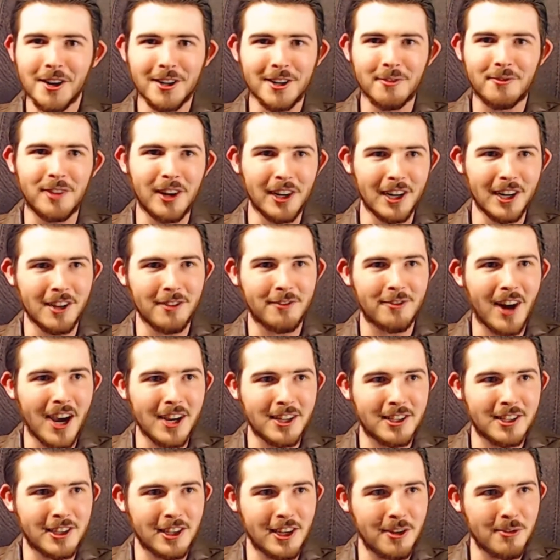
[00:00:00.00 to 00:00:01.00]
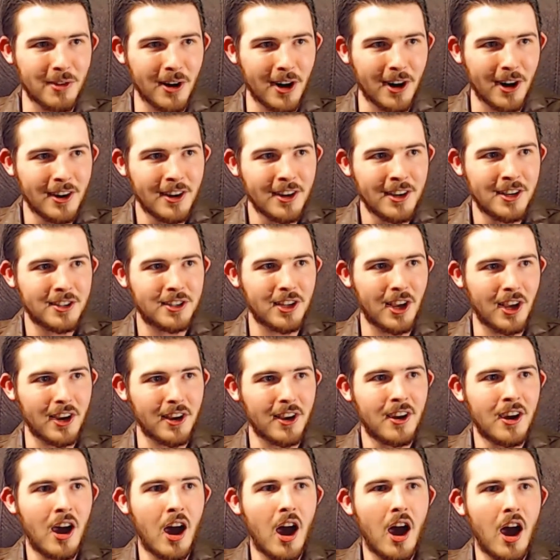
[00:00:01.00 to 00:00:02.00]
and funny fight scene where it's like,